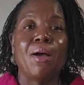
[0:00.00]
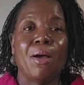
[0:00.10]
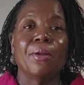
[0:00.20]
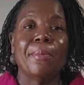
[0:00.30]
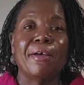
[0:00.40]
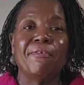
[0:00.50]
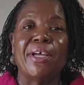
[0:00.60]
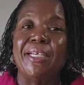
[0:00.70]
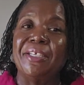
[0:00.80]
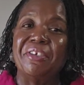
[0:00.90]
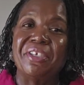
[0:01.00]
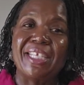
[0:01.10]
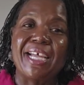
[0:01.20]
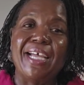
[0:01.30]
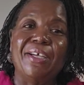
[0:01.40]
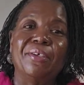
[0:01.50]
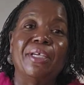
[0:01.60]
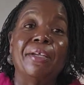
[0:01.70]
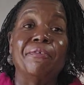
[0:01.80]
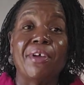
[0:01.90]
All about finding your style
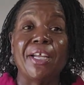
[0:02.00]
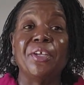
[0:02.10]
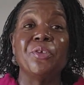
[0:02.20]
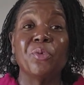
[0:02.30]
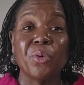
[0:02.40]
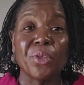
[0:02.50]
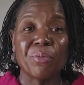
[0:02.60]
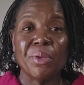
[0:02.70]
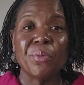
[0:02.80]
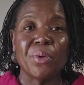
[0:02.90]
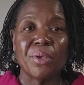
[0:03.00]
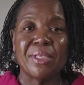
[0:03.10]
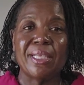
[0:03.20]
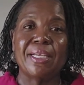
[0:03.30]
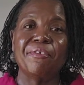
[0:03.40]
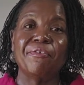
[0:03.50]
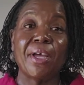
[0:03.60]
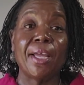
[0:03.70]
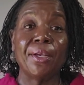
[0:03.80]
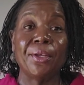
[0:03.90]
and finding your 3 words that
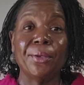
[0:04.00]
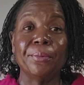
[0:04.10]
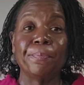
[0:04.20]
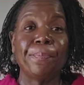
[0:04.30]
define you.